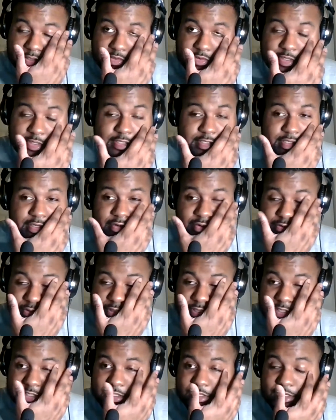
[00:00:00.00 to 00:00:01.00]
crazy. I
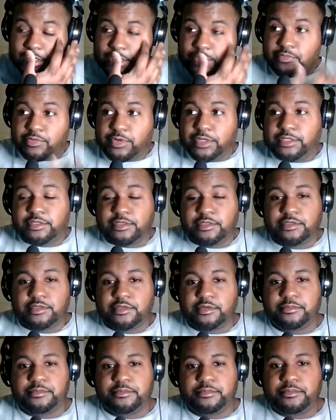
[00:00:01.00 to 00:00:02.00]
always say like
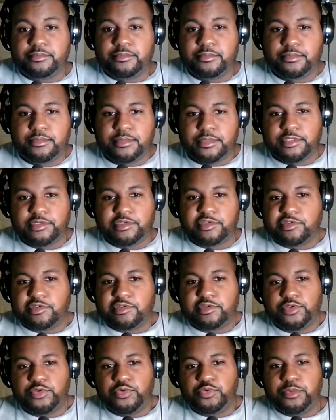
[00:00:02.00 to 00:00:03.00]
racism is just
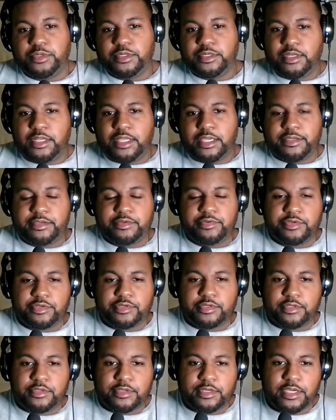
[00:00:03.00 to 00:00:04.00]
stupid. Like, you
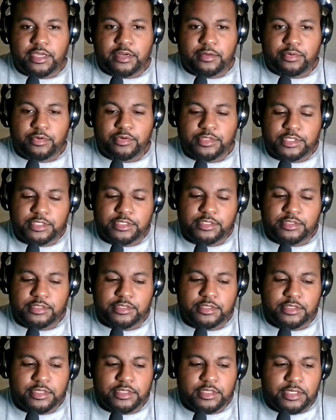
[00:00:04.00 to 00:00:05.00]
just look at
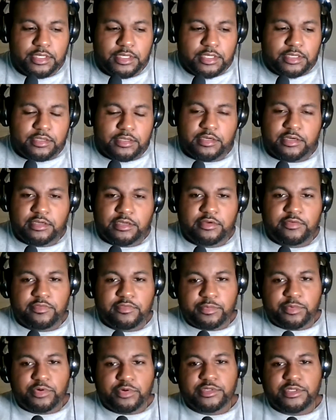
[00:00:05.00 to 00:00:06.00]
the color of a
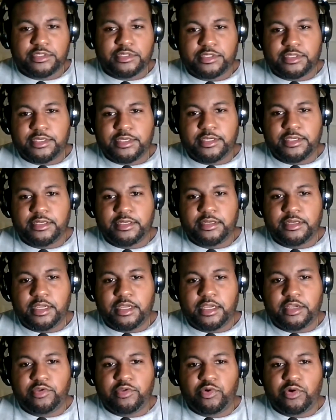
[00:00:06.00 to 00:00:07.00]
person's skin,
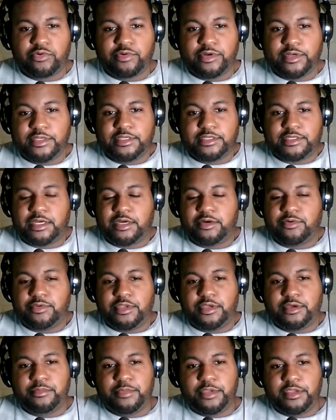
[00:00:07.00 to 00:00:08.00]
and you already discount
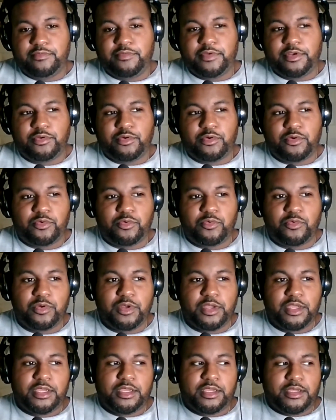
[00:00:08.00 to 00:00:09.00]
them, even though
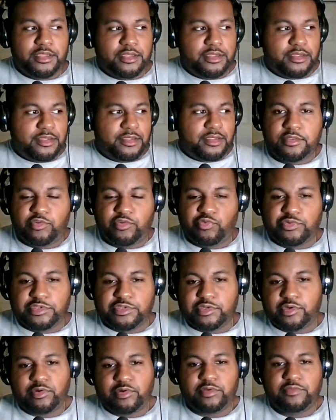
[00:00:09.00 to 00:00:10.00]
the
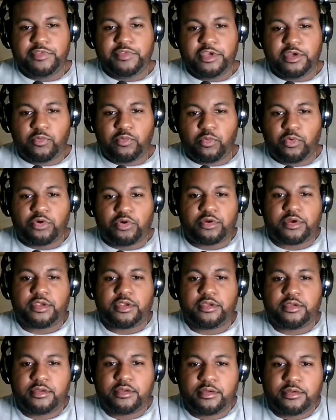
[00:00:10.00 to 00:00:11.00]
result of their work
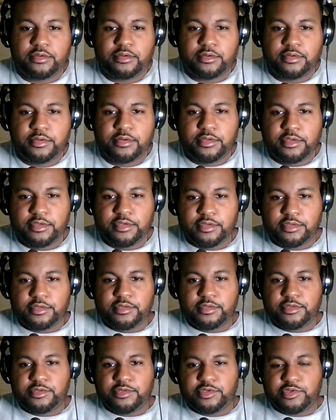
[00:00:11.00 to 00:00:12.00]

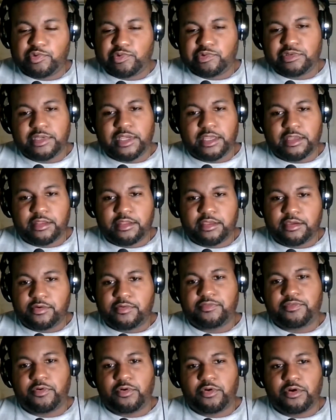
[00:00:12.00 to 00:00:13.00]
shows that they are
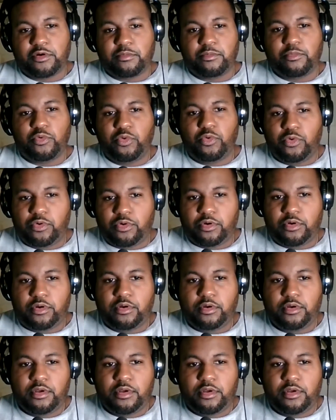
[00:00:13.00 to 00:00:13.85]
far more